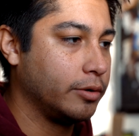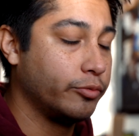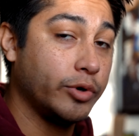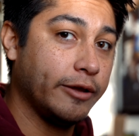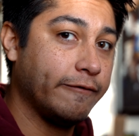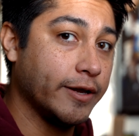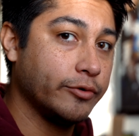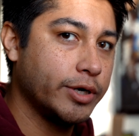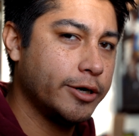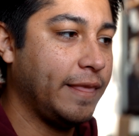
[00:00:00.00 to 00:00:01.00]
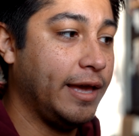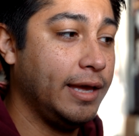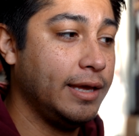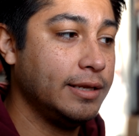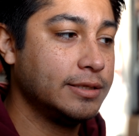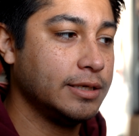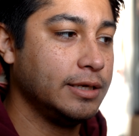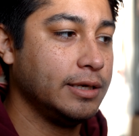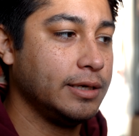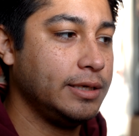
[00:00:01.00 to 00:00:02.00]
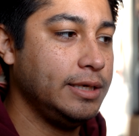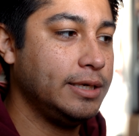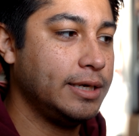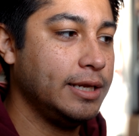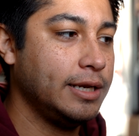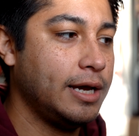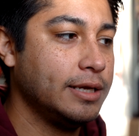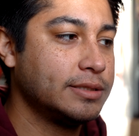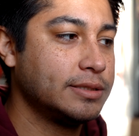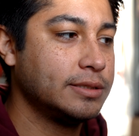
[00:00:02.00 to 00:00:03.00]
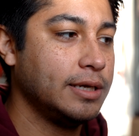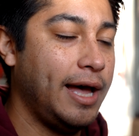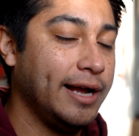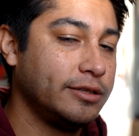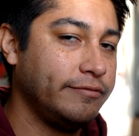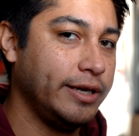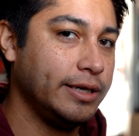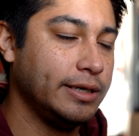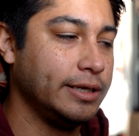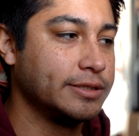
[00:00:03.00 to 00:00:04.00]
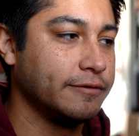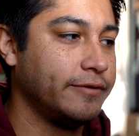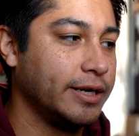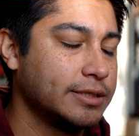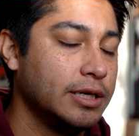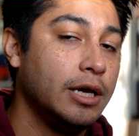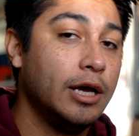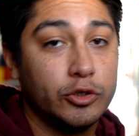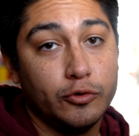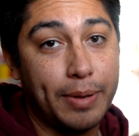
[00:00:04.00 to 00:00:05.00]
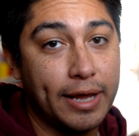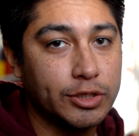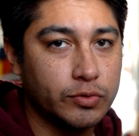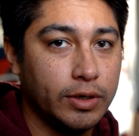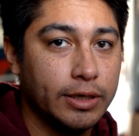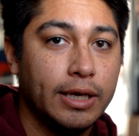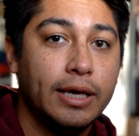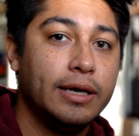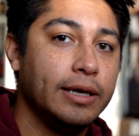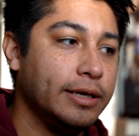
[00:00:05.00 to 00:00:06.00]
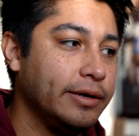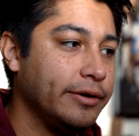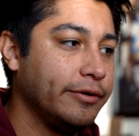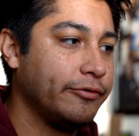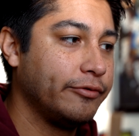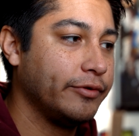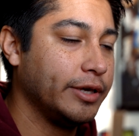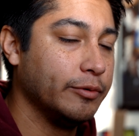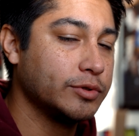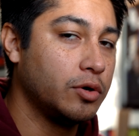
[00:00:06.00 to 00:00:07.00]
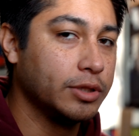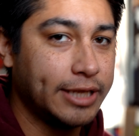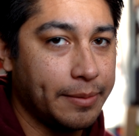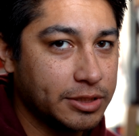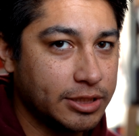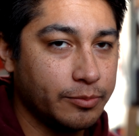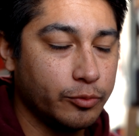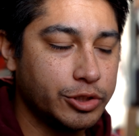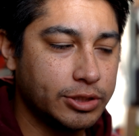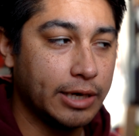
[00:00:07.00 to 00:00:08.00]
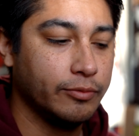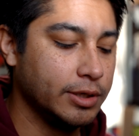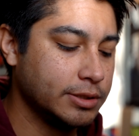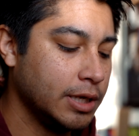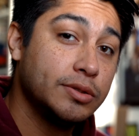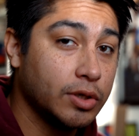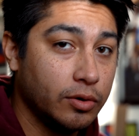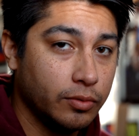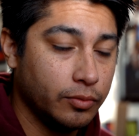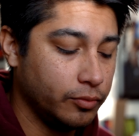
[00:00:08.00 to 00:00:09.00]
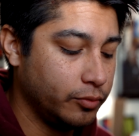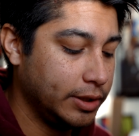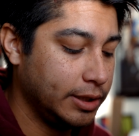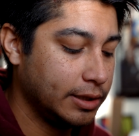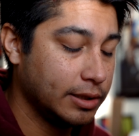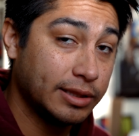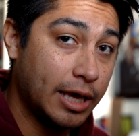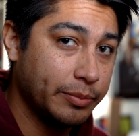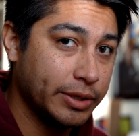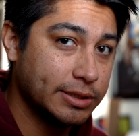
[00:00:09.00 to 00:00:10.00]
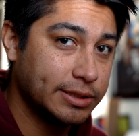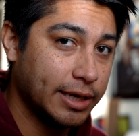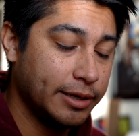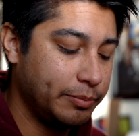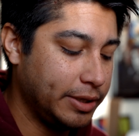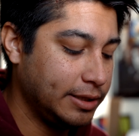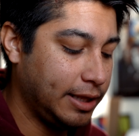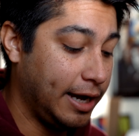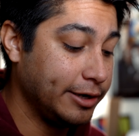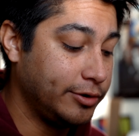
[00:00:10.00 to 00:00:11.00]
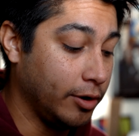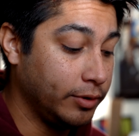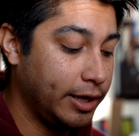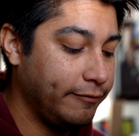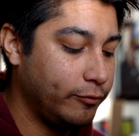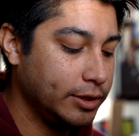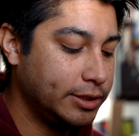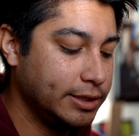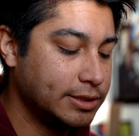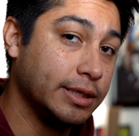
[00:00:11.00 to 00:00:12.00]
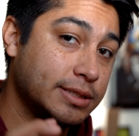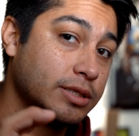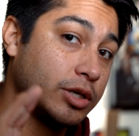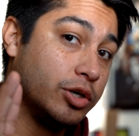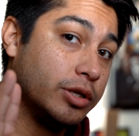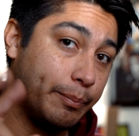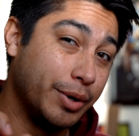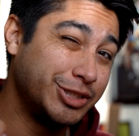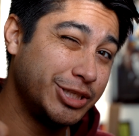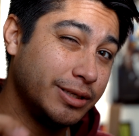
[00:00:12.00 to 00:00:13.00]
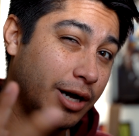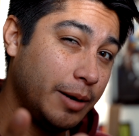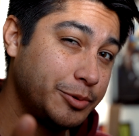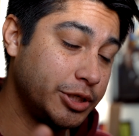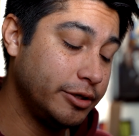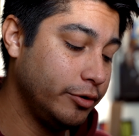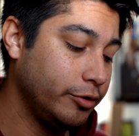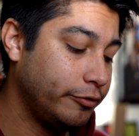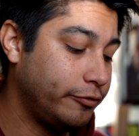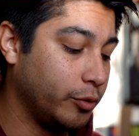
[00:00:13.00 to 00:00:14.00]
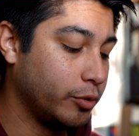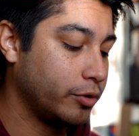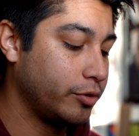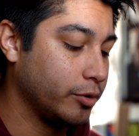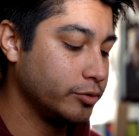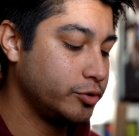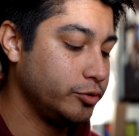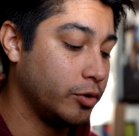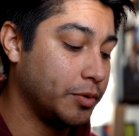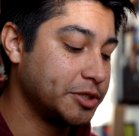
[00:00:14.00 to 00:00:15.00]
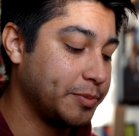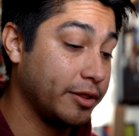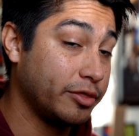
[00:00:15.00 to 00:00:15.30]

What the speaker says: running Fenrir, and he cannot activate its effect to banish 1 if it was on the damage step, which that was. So with that being said, being that I don't have Wanted, this is a good budget option for those who don't want to spend